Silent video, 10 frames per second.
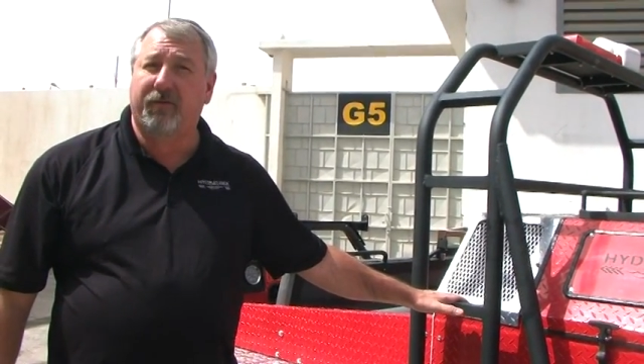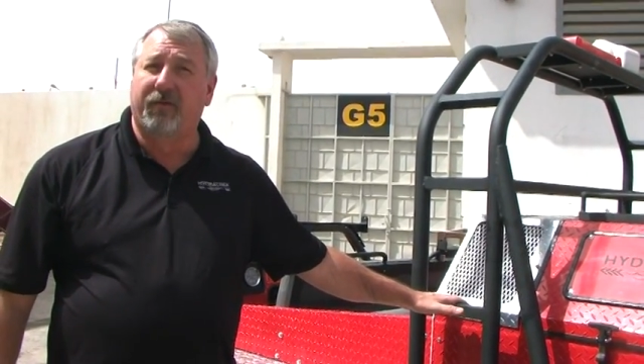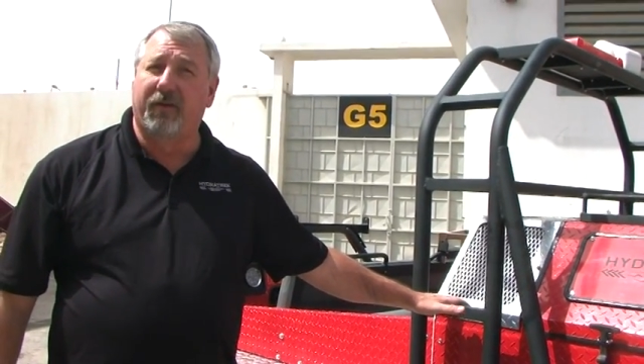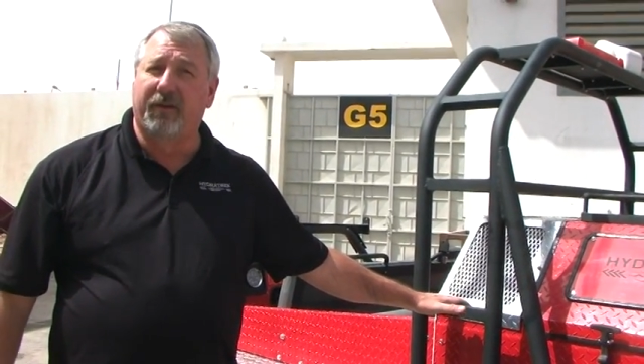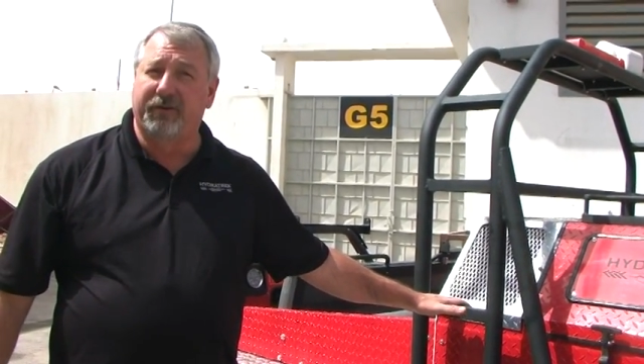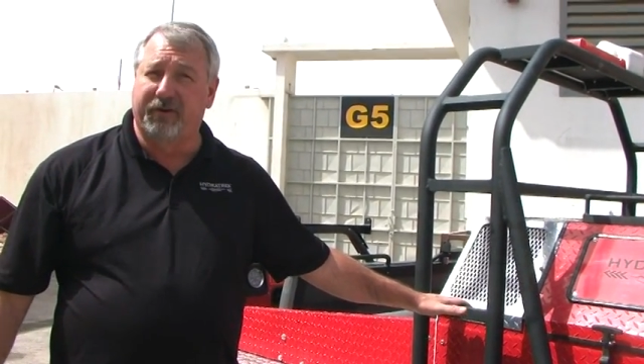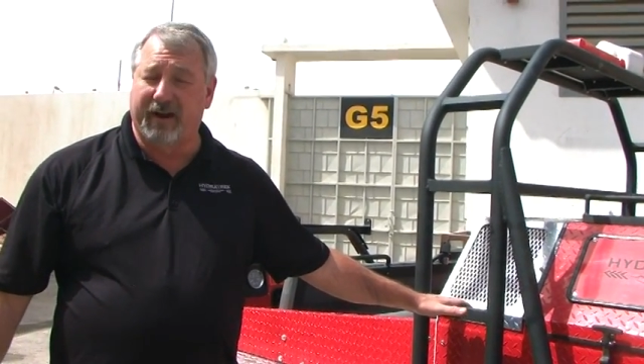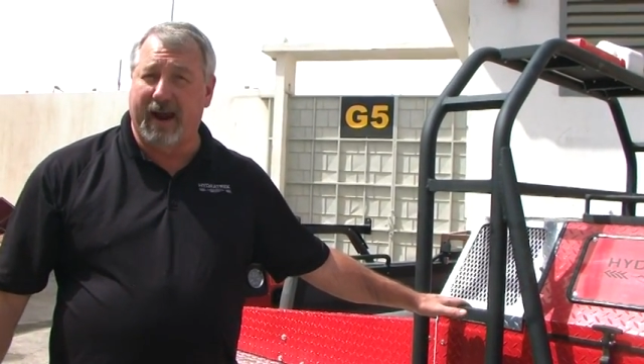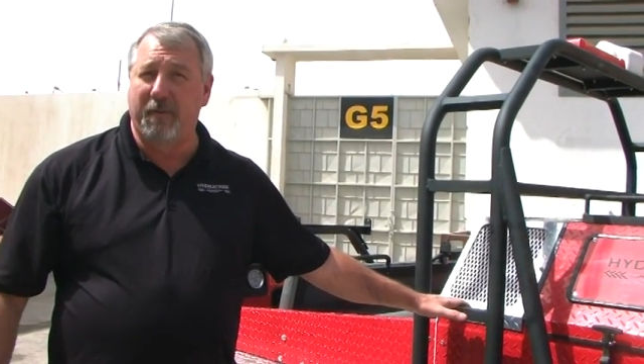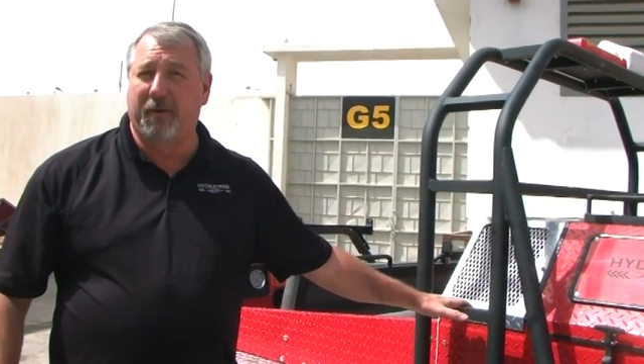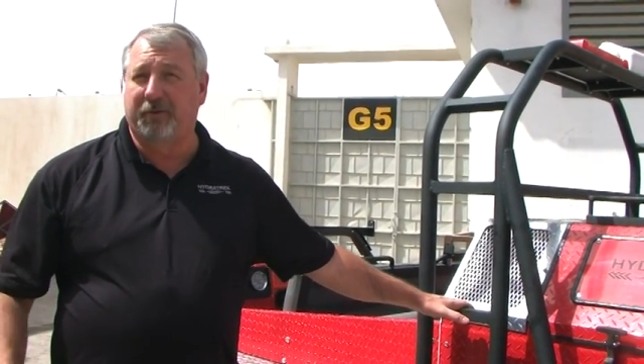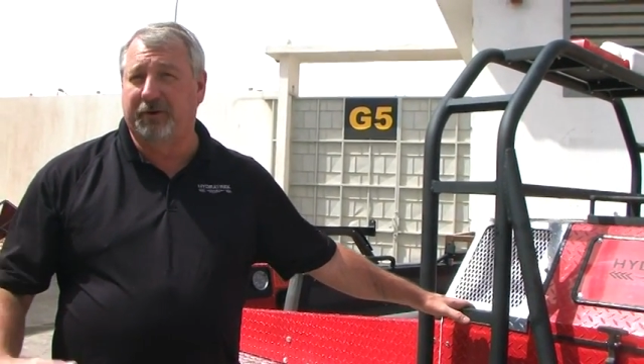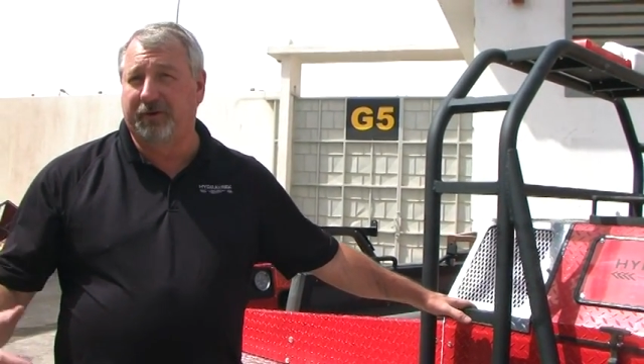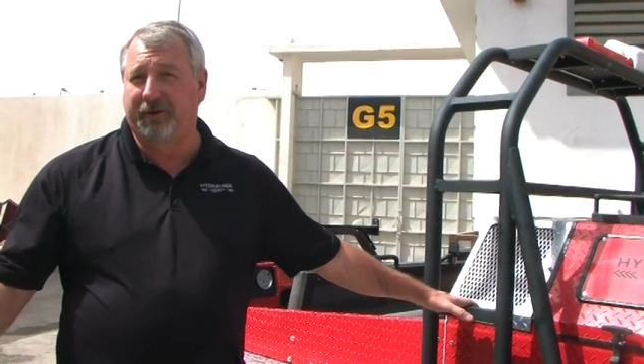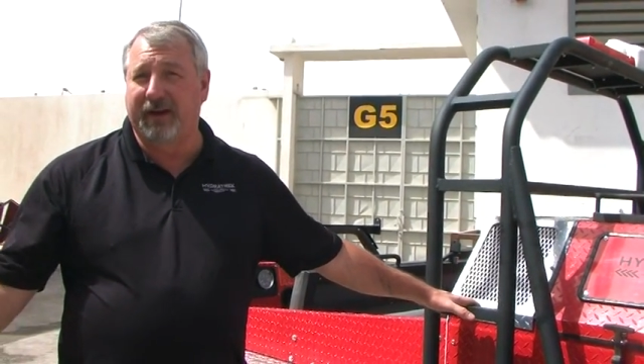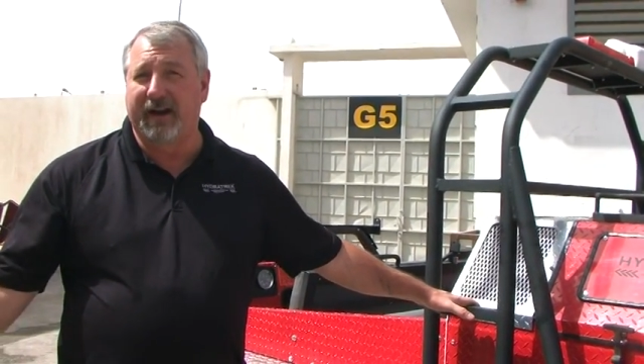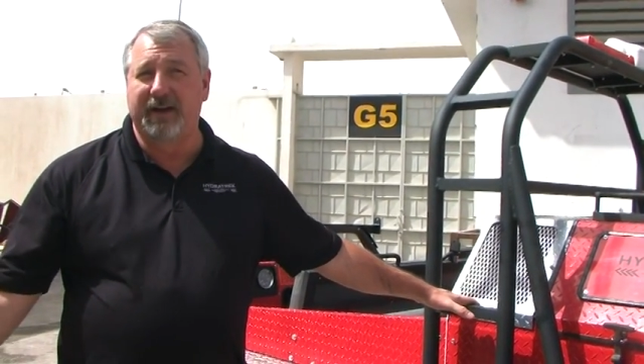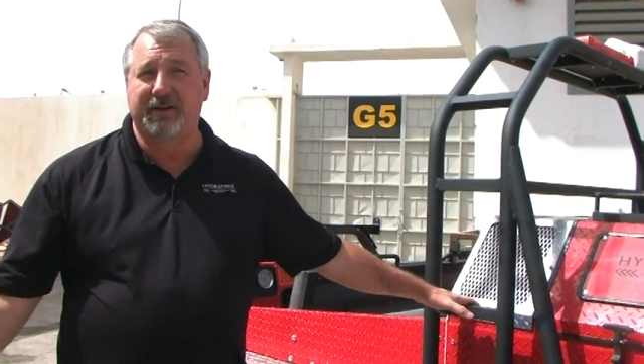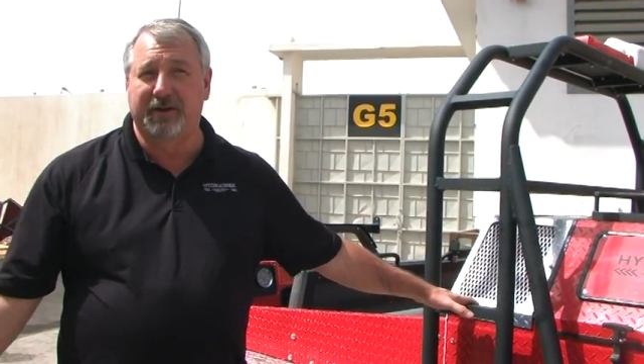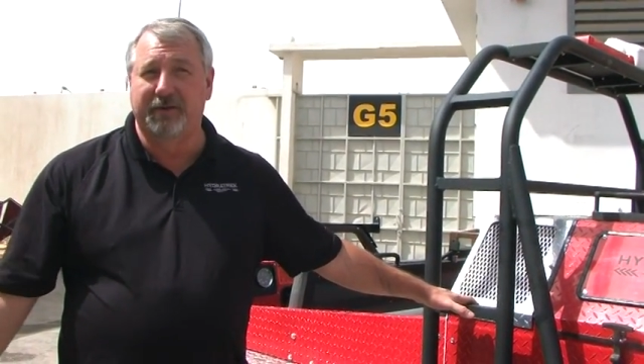so that you can able to get
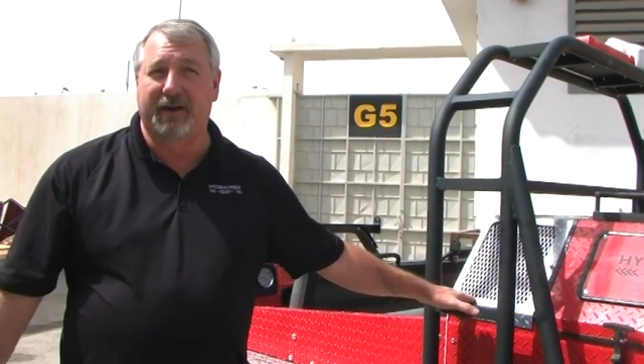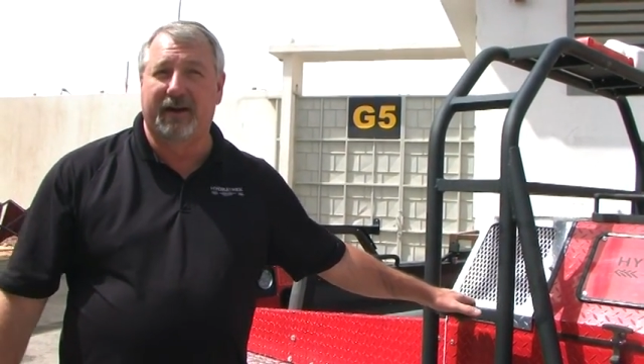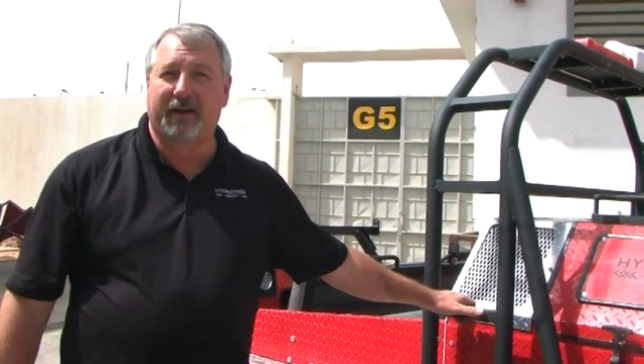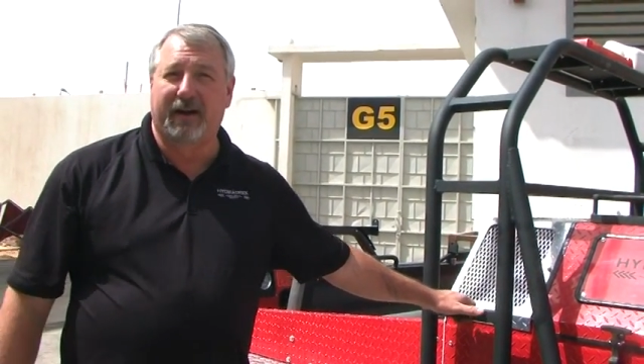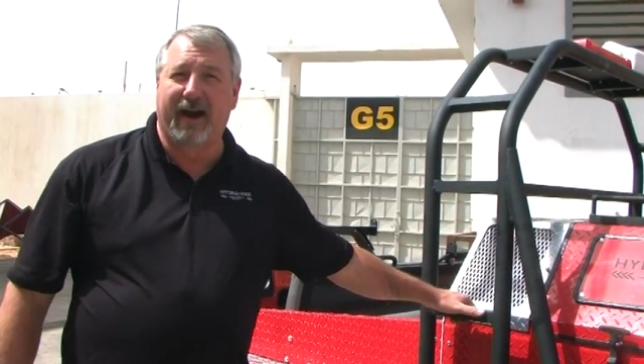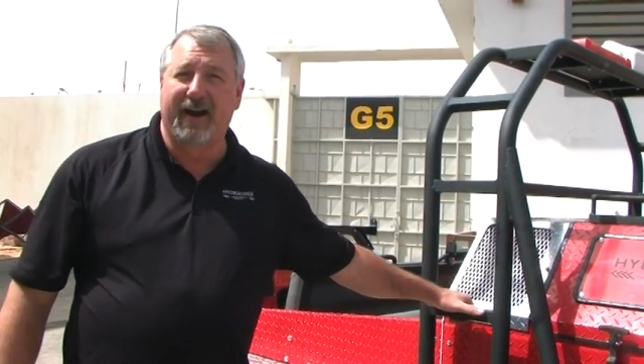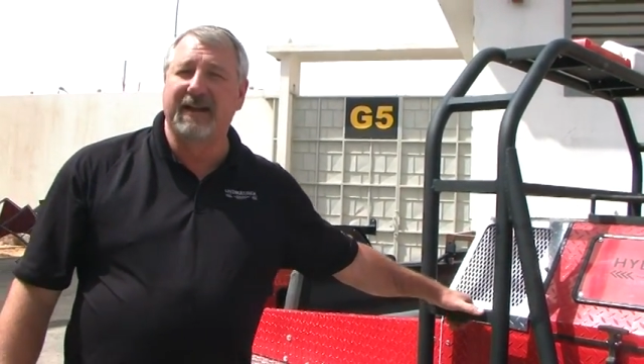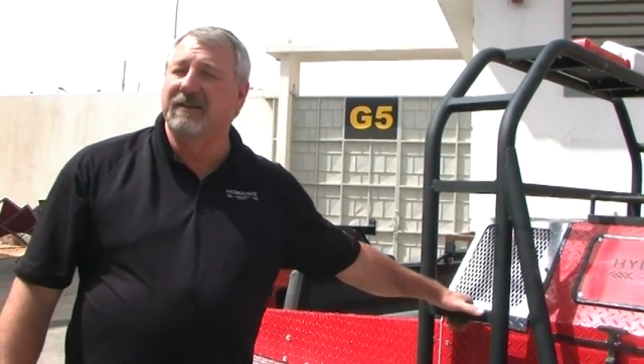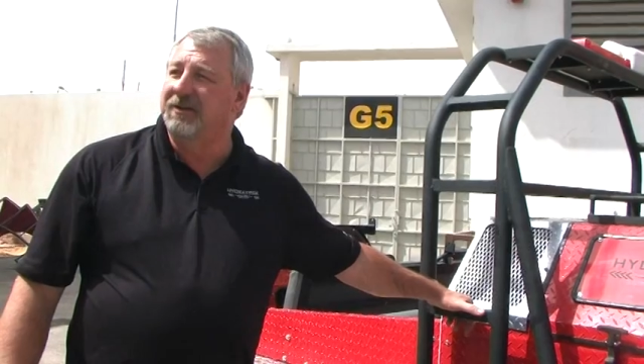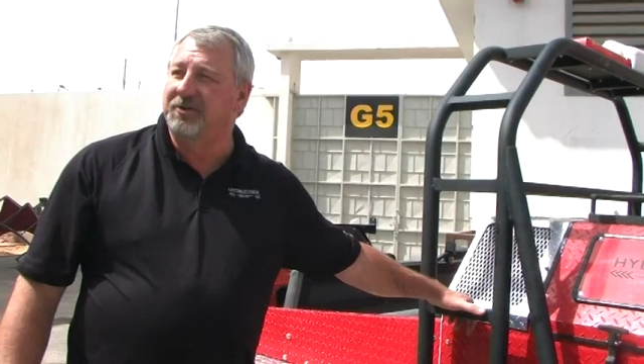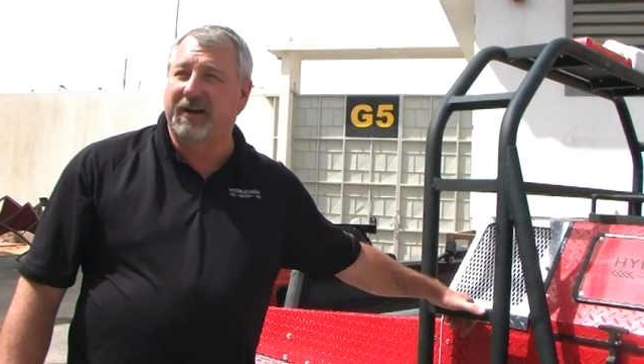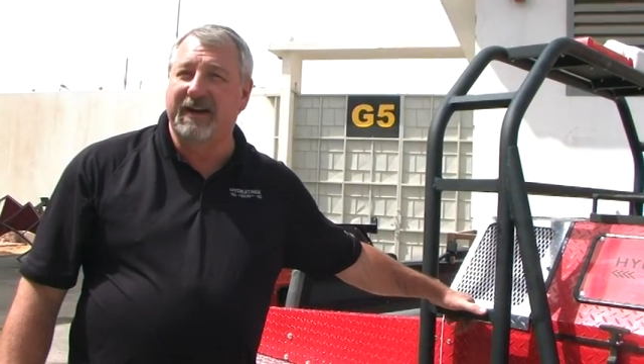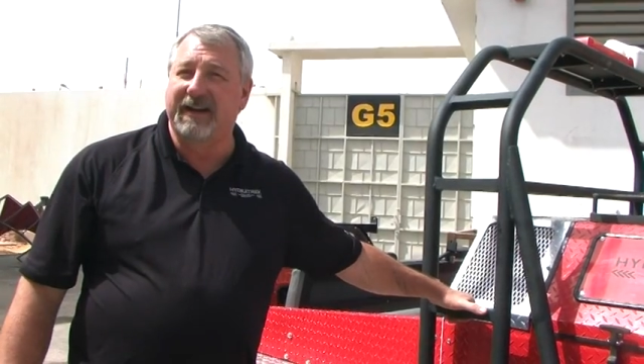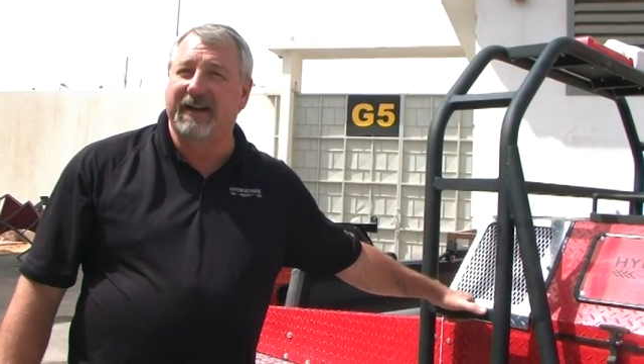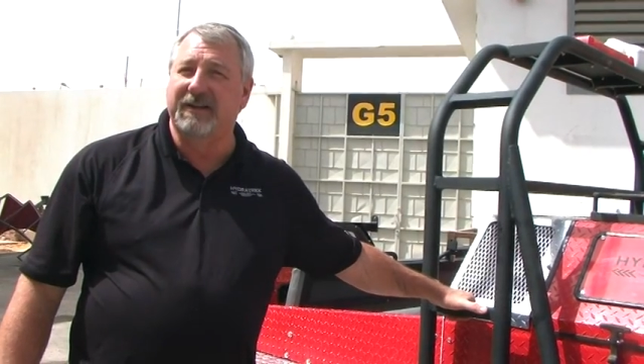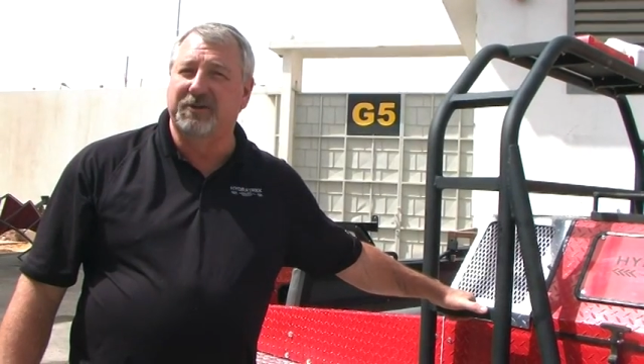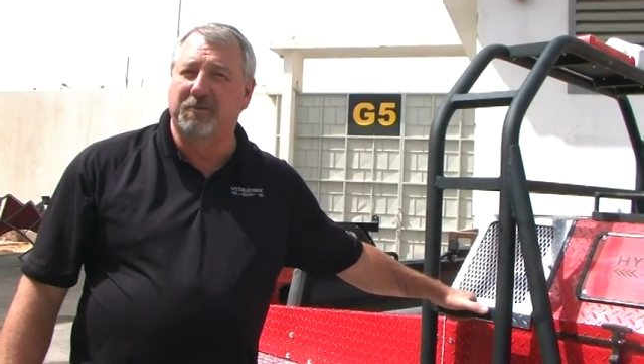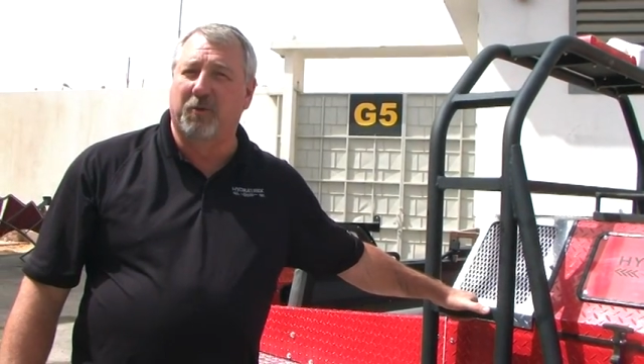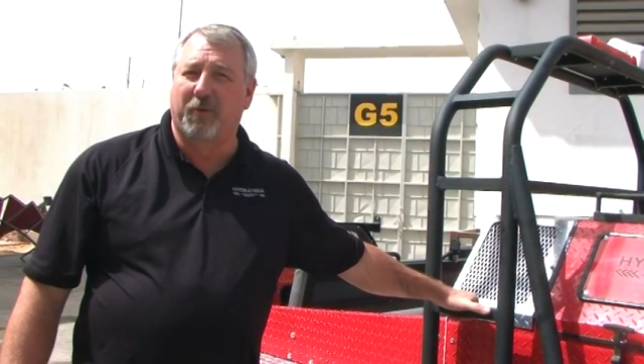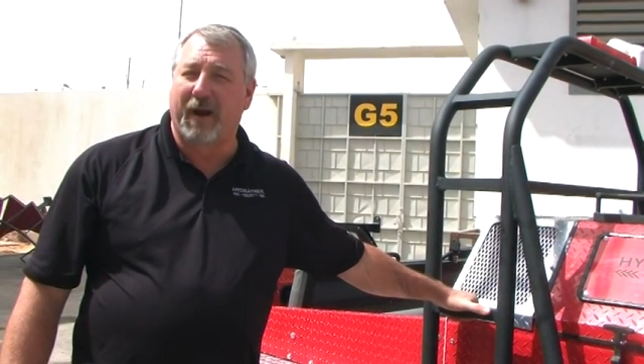into areas that you need to get
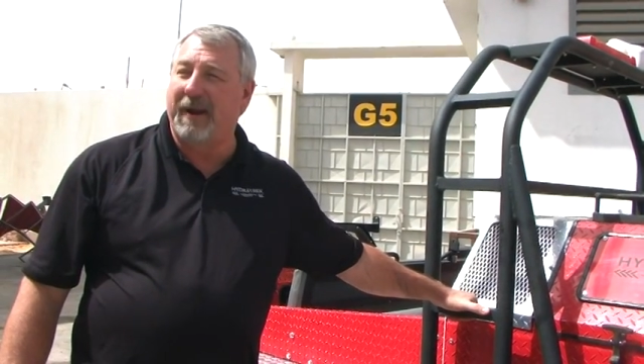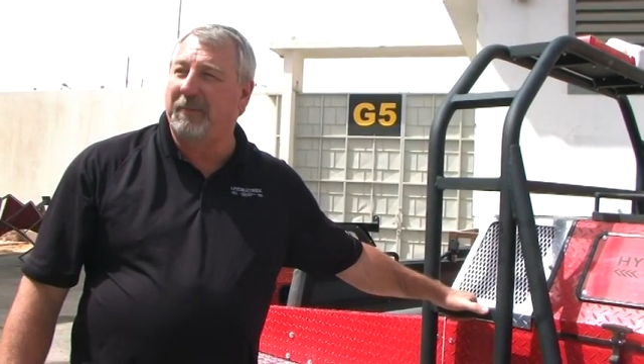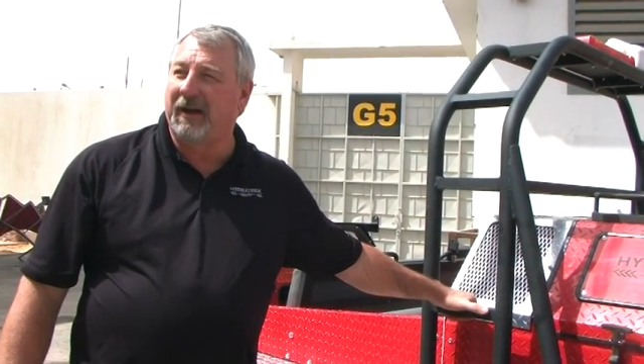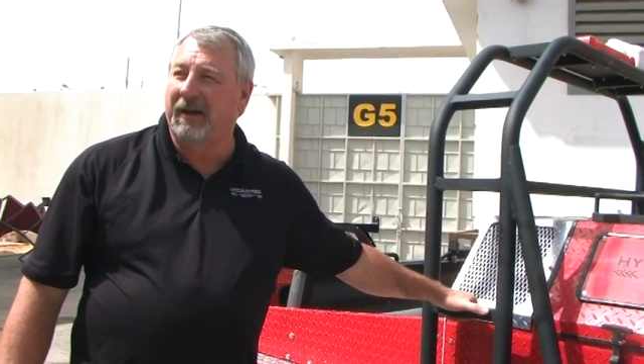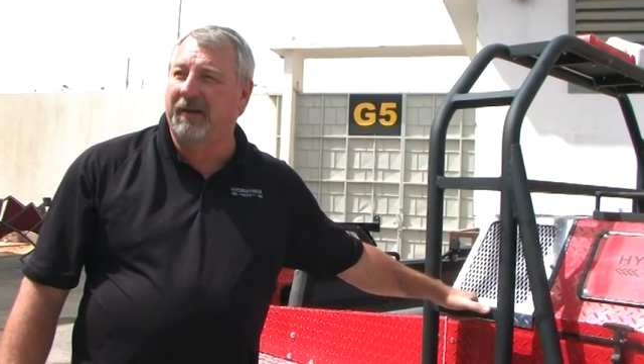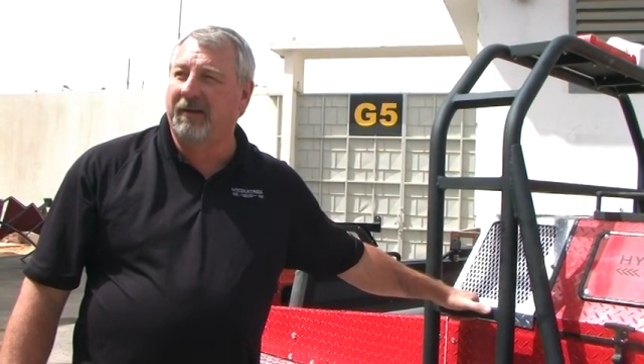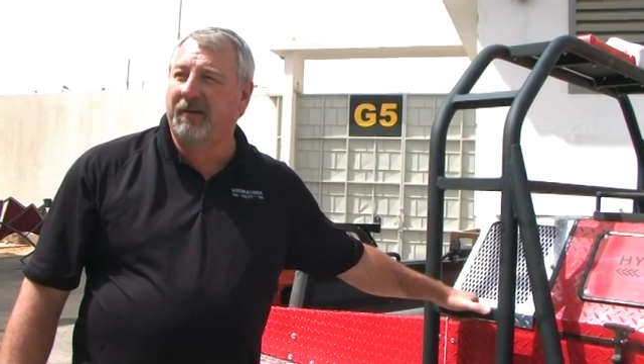into more rapidly.